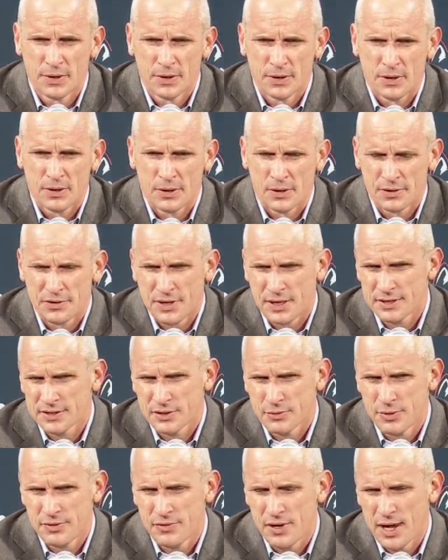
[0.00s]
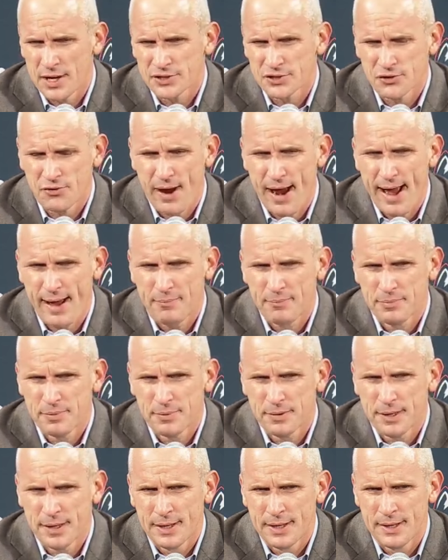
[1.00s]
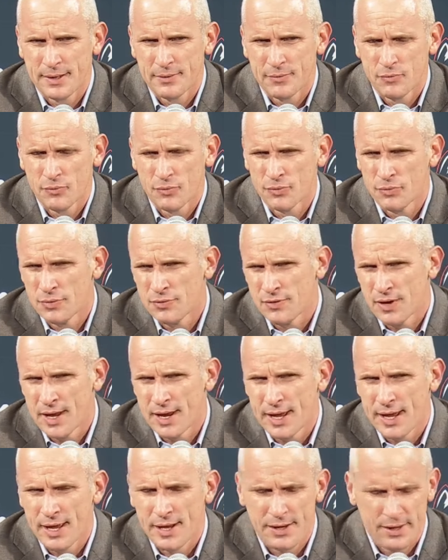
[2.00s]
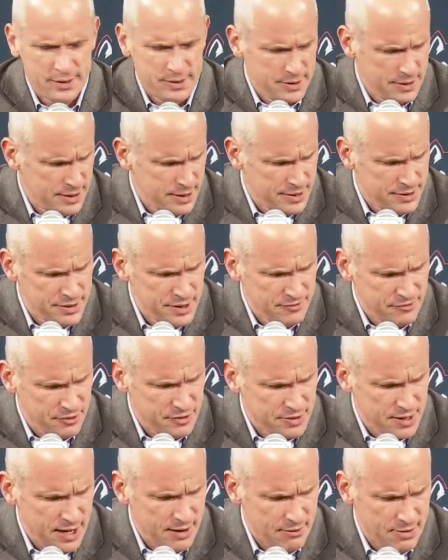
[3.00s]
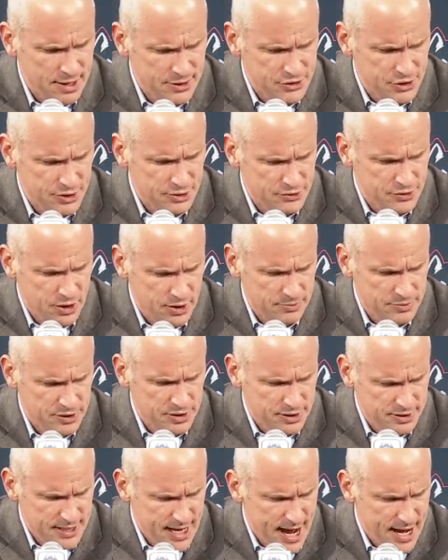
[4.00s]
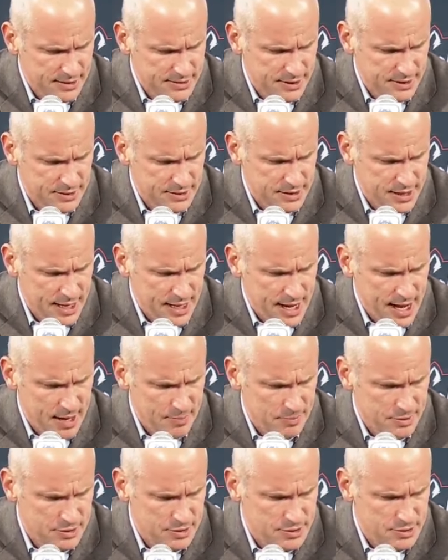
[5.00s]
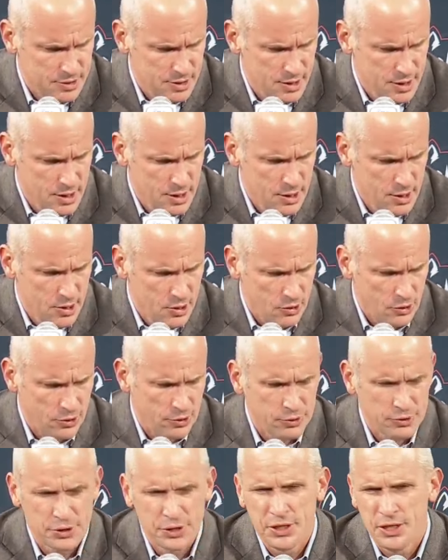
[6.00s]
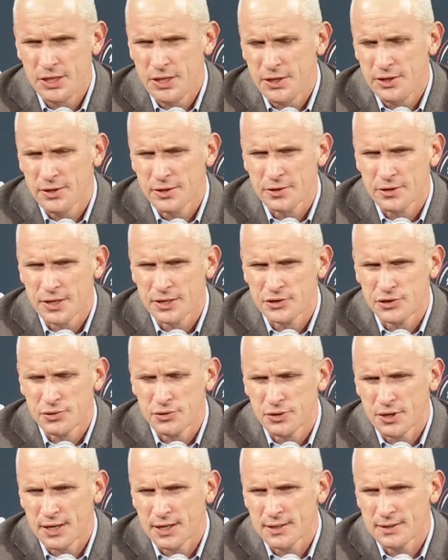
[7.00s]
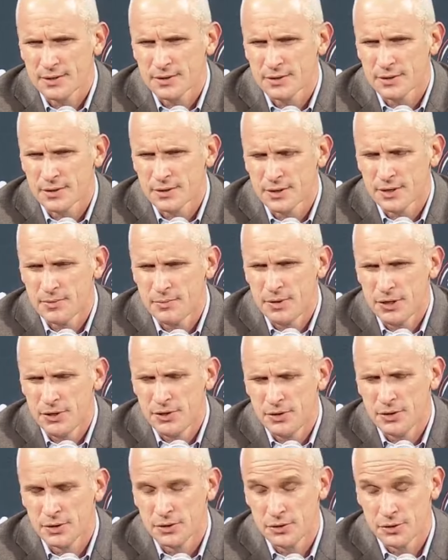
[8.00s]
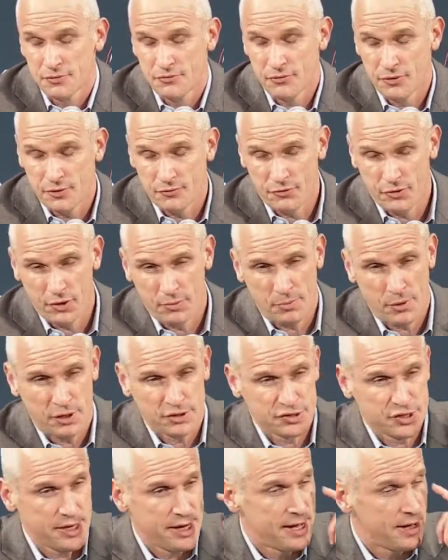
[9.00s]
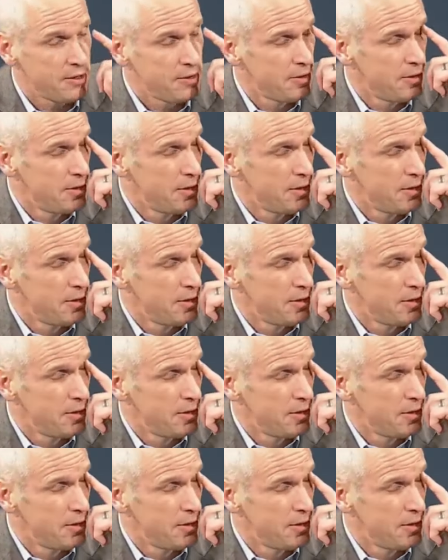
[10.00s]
are, are things that we've got to scrap, and then we've got to head in a, in a different direction in terms of the tactics that happens early in the year. Things you think are going to be a good fit for your personnel.